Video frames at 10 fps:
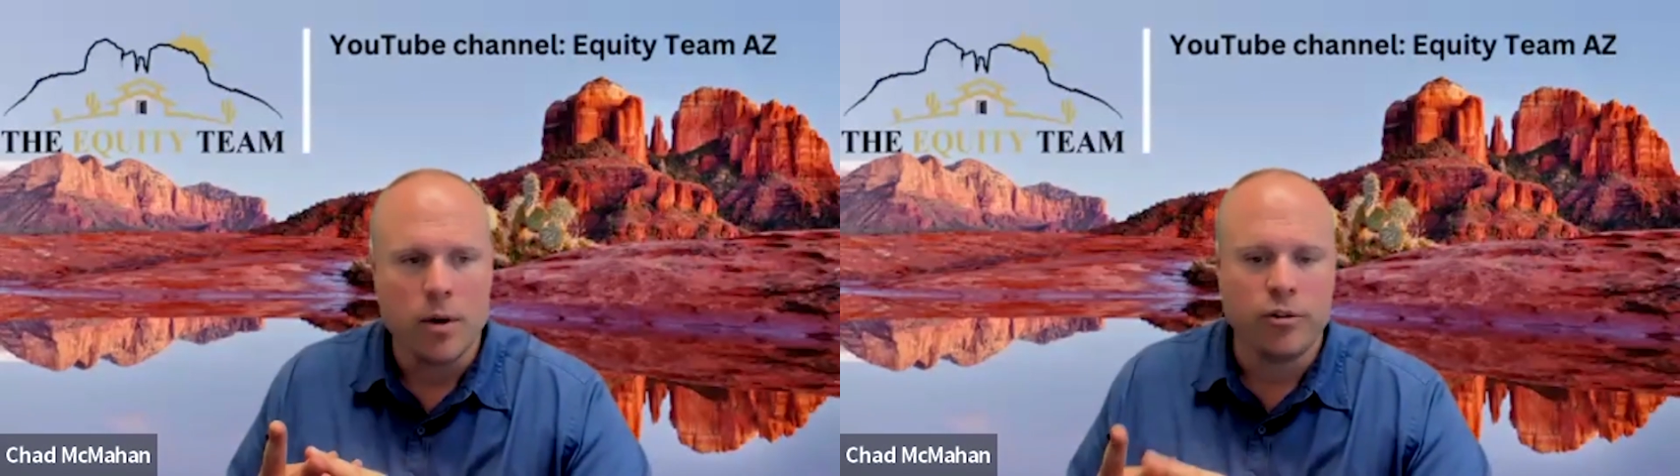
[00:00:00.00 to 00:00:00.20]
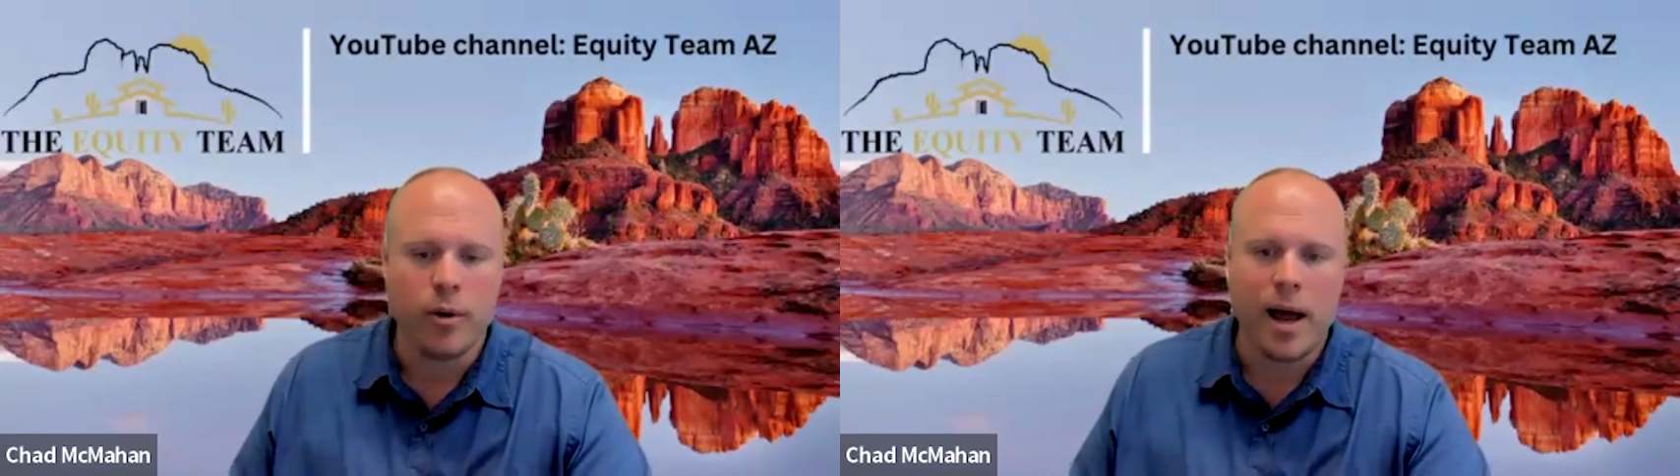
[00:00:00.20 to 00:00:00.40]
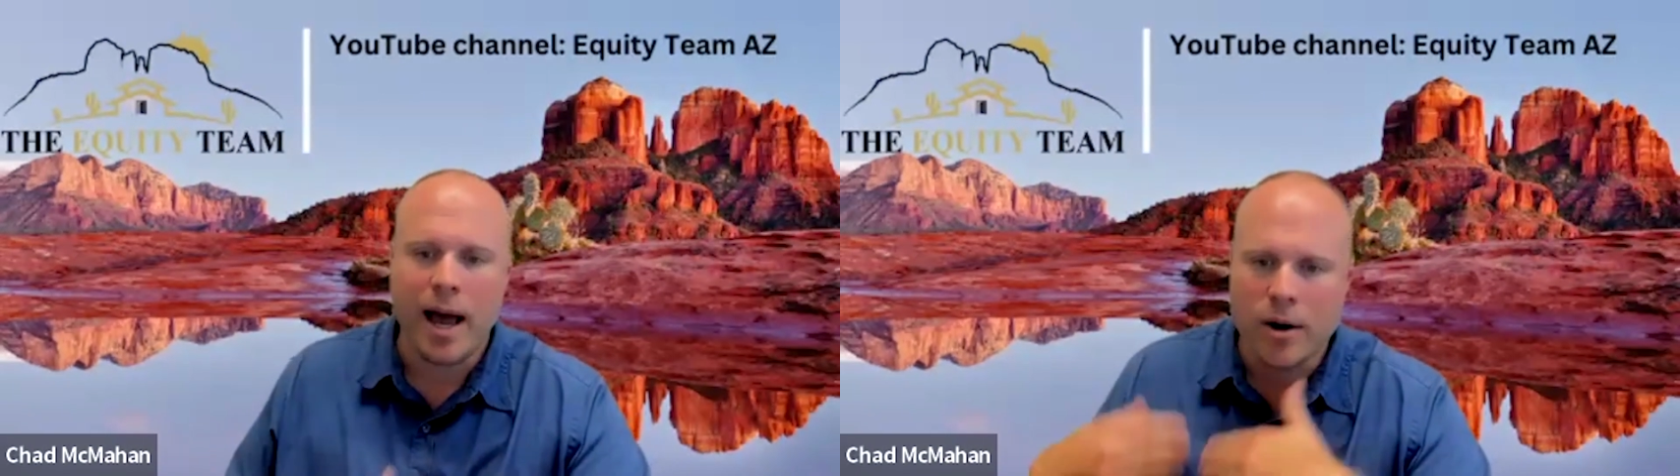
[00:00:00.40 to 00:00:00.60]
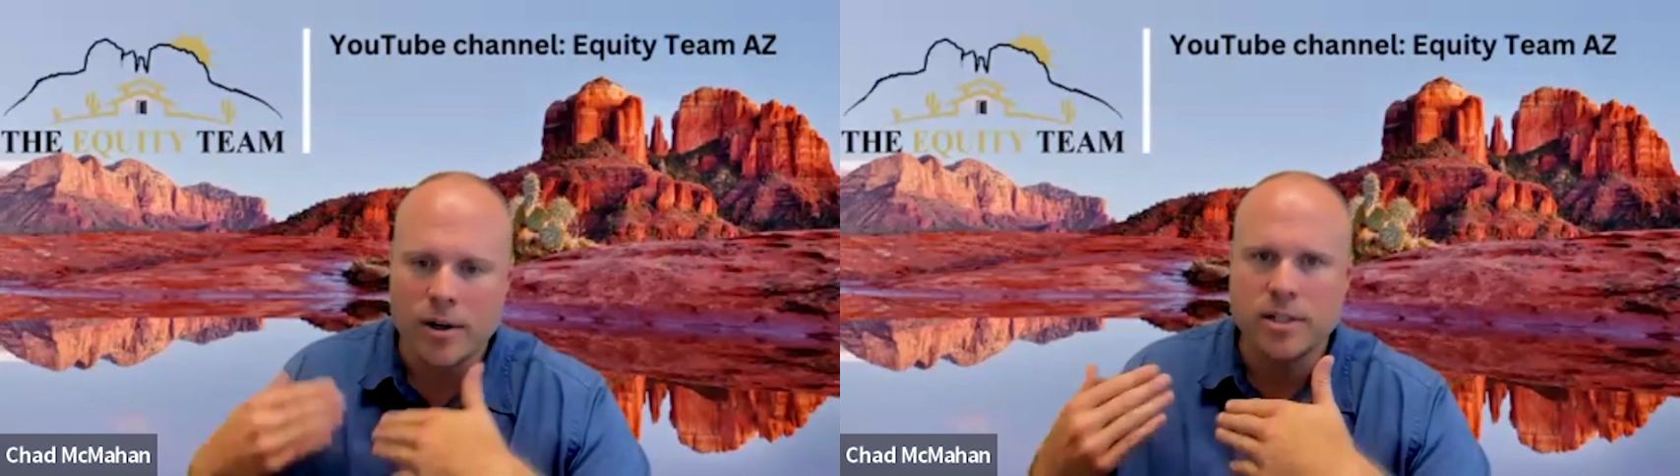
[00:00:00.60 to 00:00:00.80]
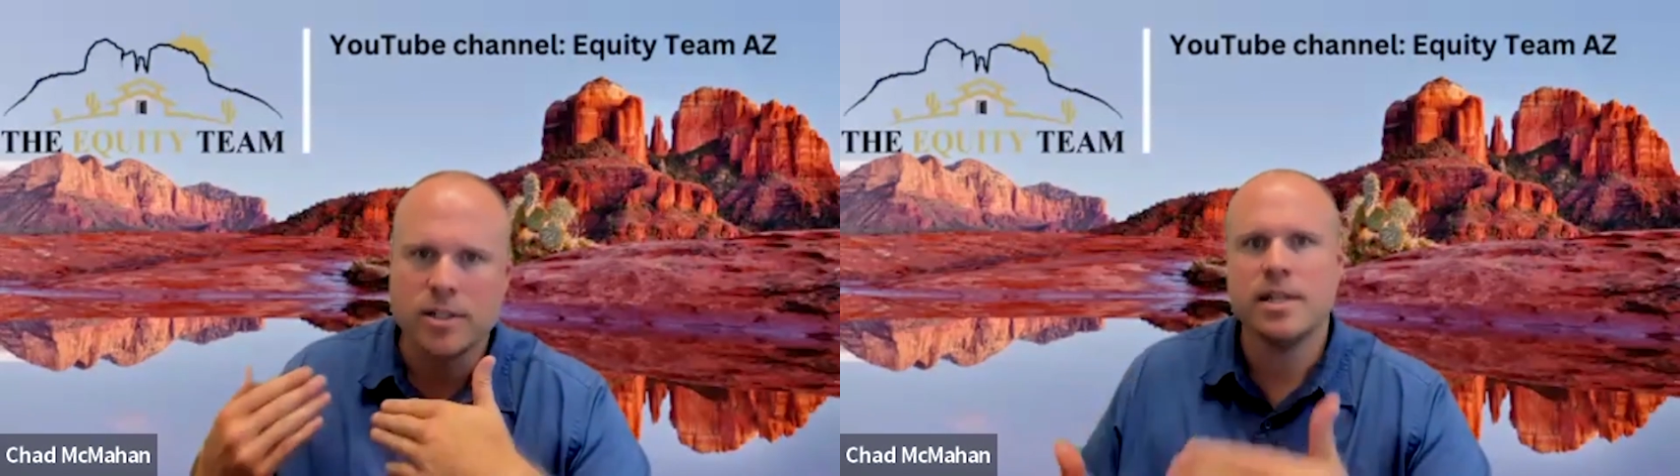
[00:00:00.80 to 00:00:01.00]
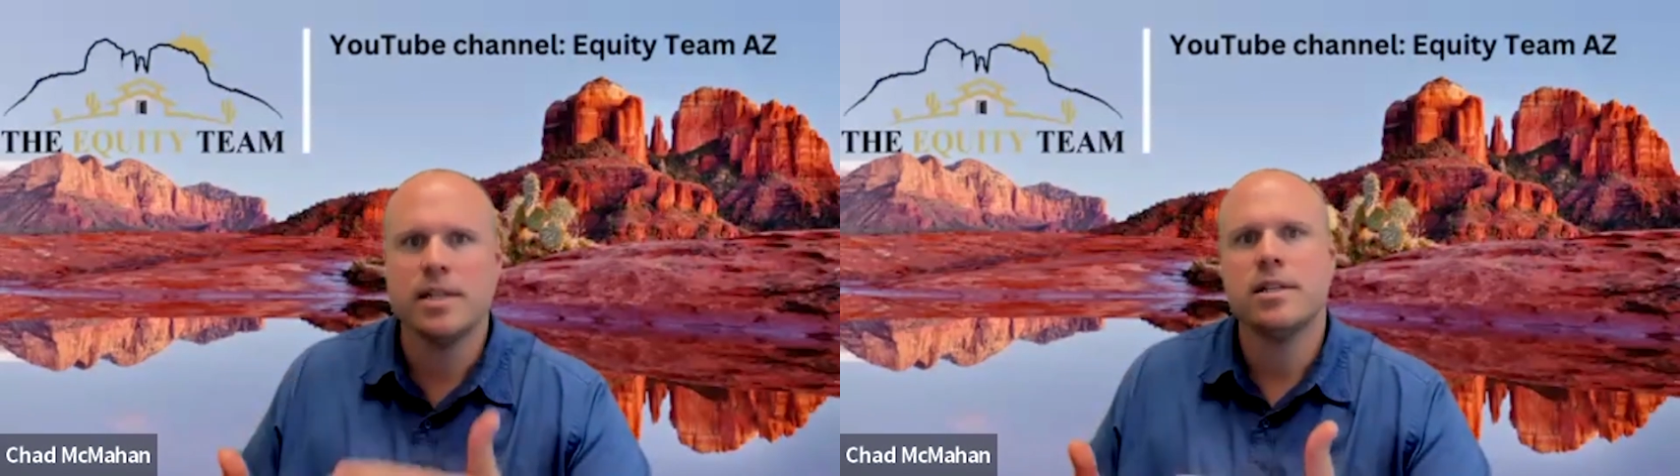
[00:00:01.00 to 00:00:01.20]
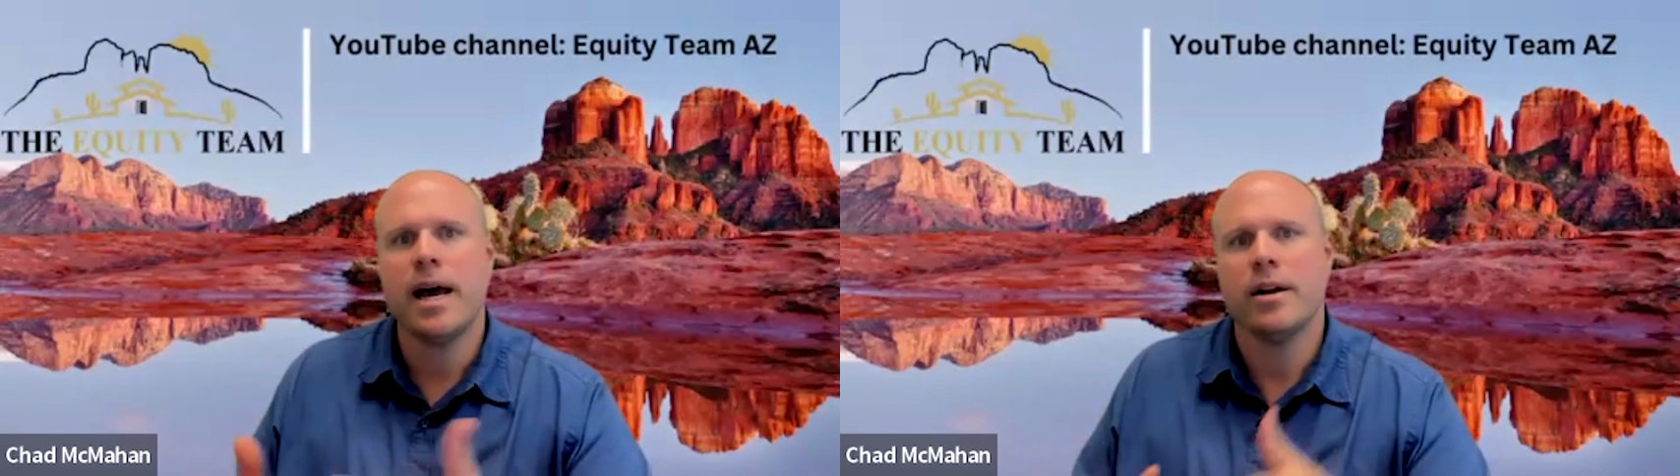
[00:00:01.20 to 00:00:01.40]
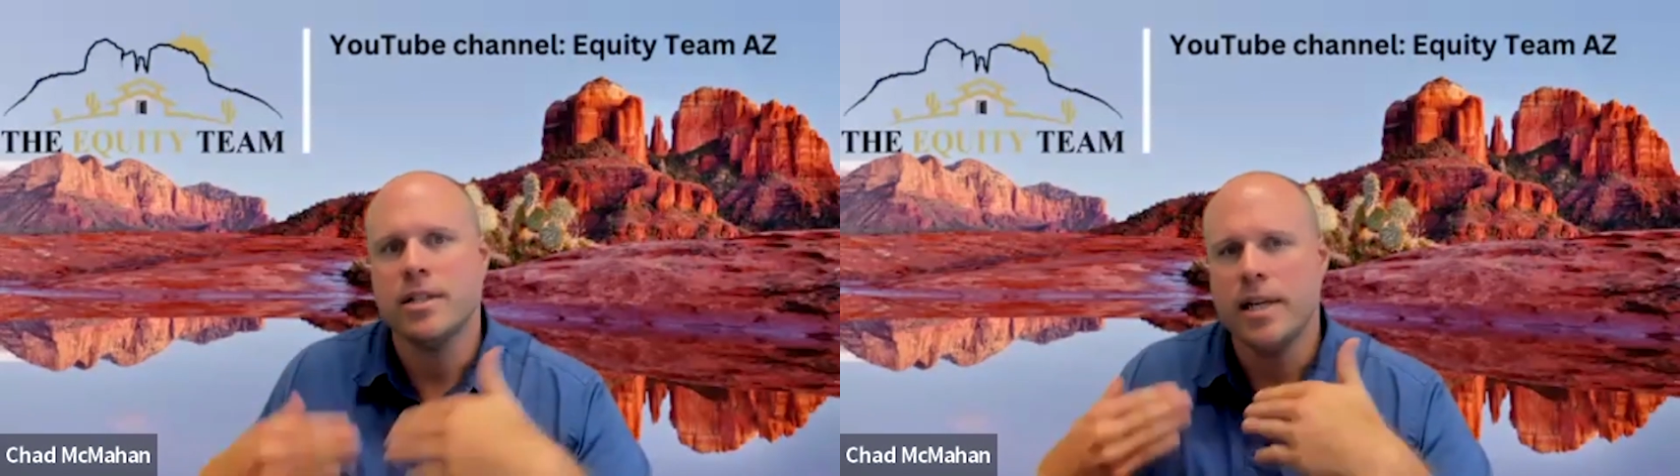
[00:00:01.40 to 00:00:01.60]
So how does
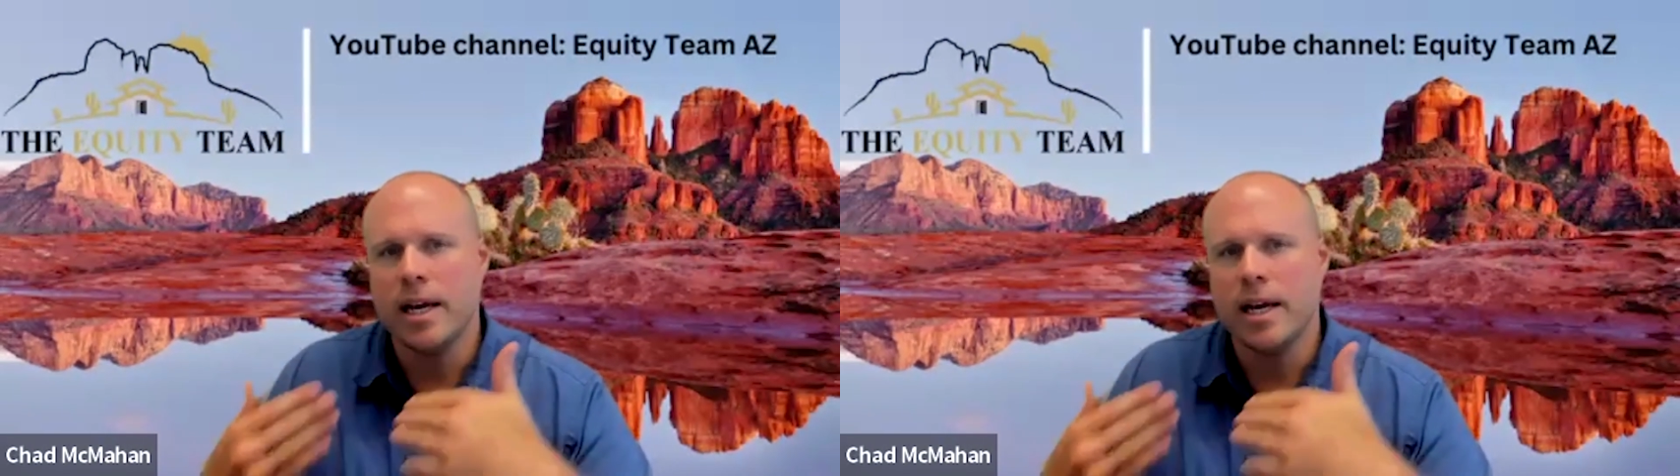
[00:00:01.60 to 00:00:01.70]
an